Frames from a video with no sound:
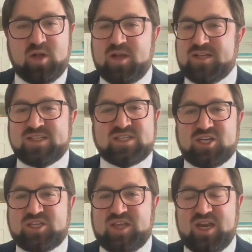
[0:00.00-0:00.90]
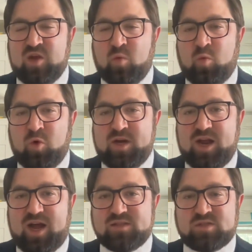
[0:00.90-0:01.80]
such that it would
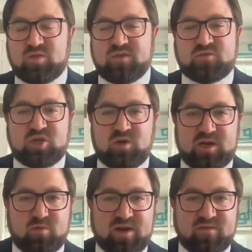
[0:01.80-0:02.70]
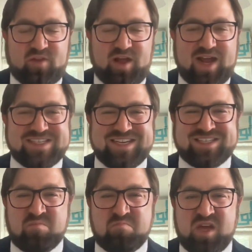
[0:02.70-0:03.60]
not sort of trigger any red flags. It's
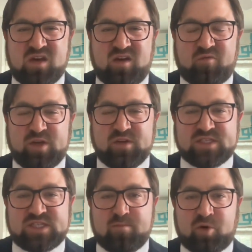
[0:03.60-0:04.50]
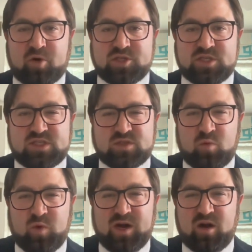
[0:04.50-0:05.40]
a big enough real estate purchase to
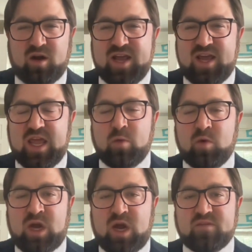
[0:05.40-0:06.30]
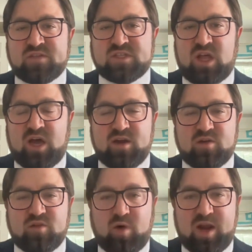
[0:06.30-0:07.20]
where it would kind of slide under
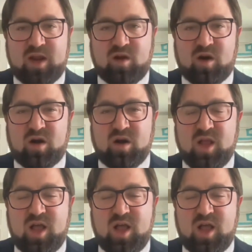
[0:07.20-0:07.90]
the radar.